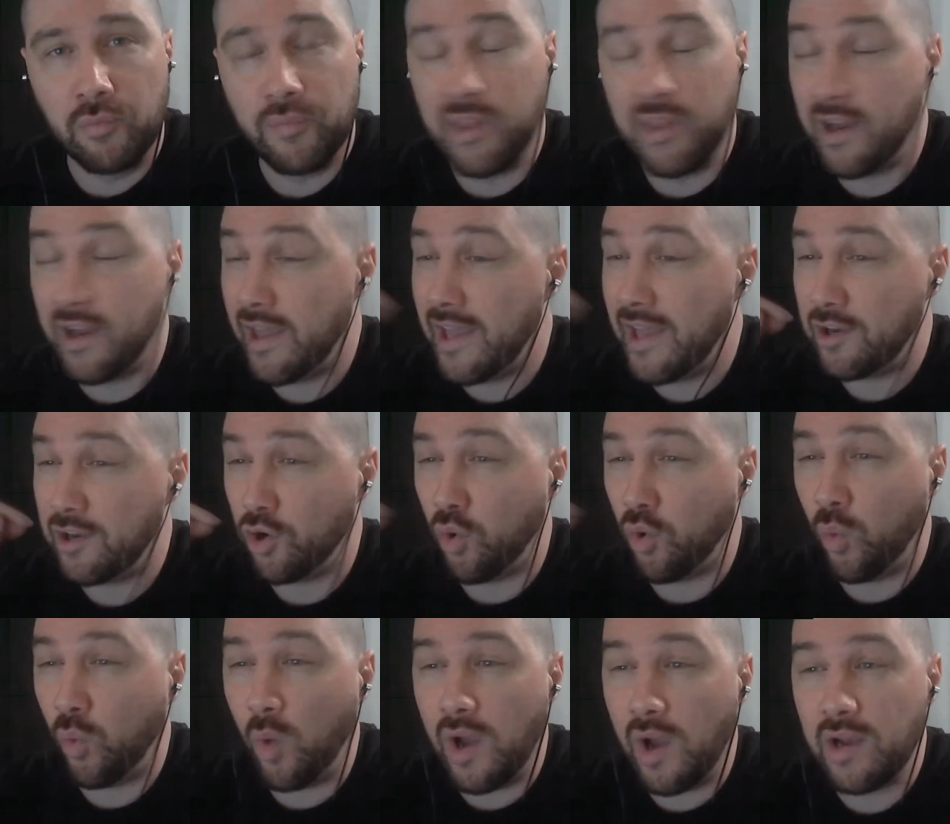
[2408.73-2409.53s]
And I had
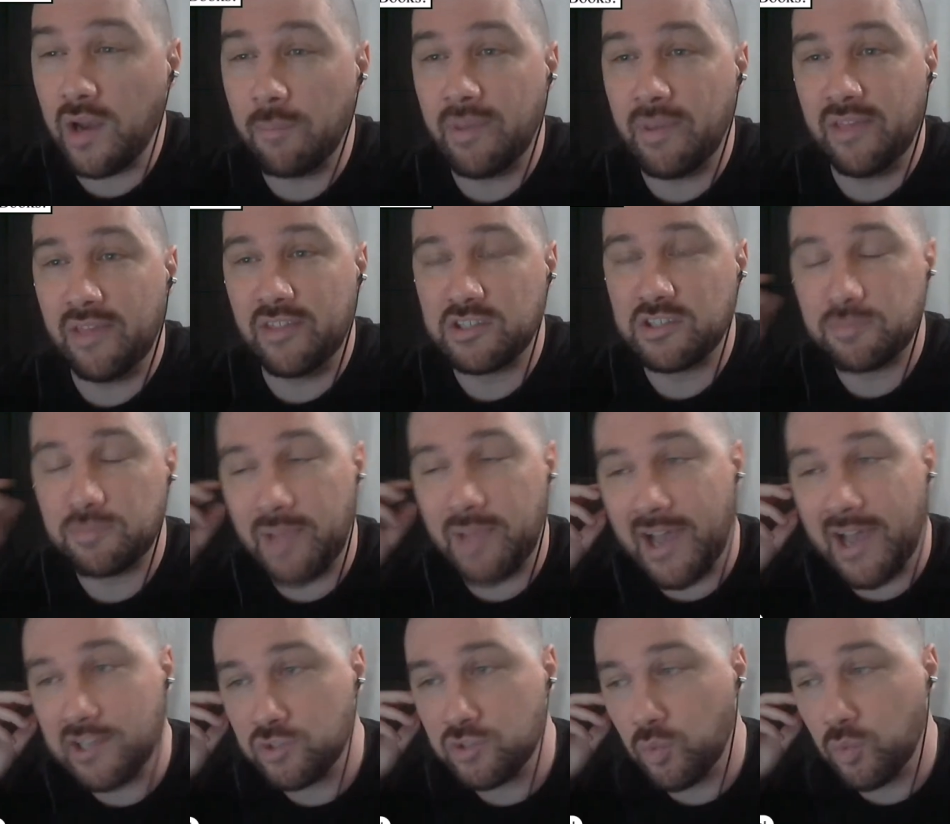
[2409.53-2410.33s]
quite a bit this
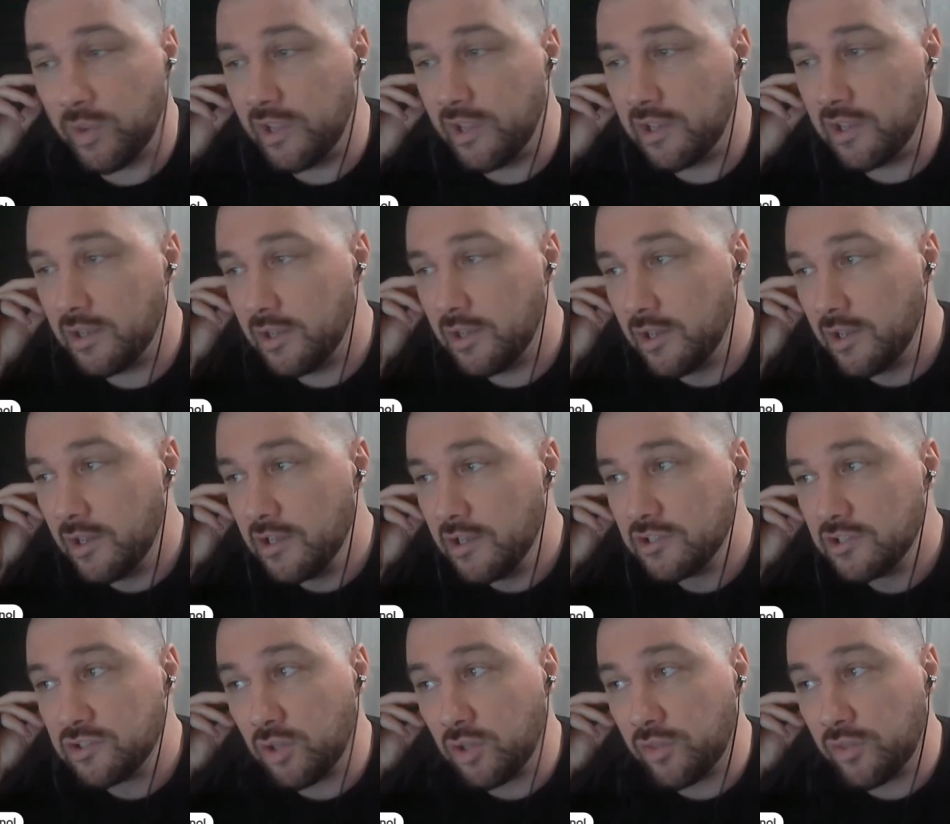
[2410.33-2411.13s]
past week.
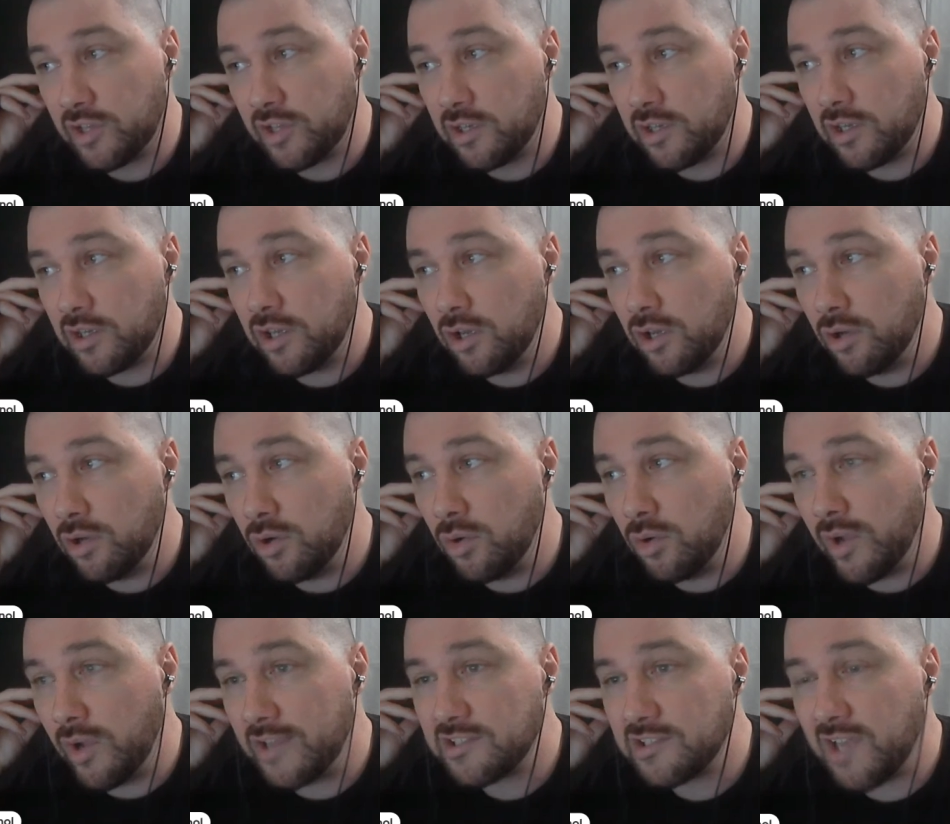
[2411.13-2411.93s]
So the
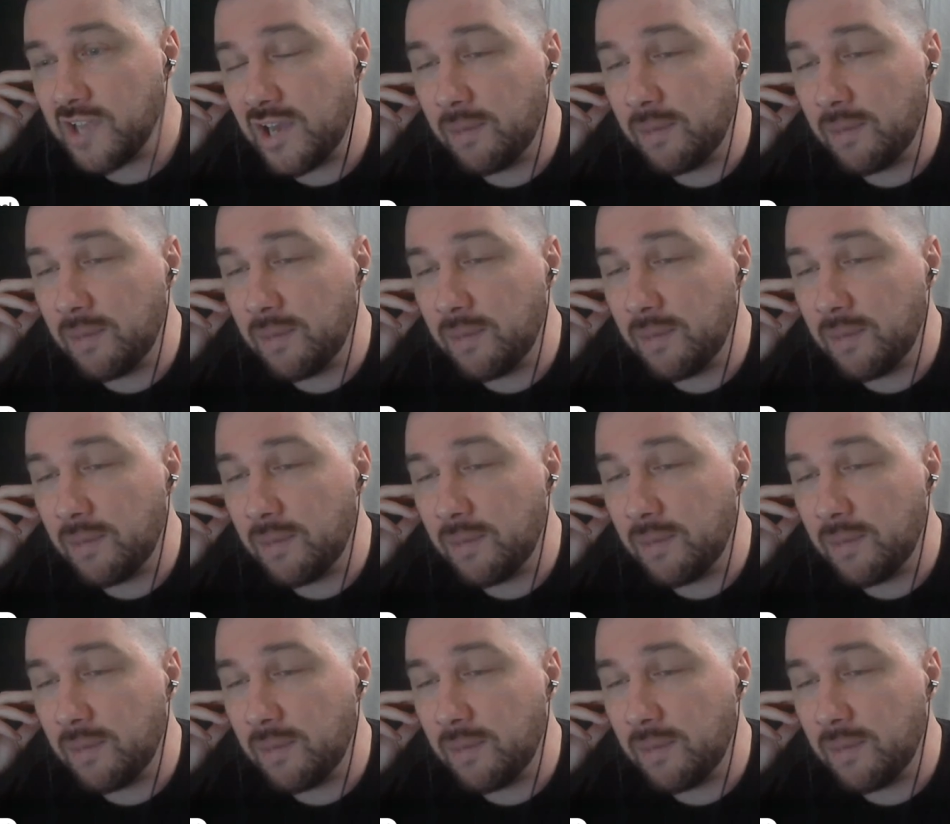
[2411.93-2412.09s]
queue has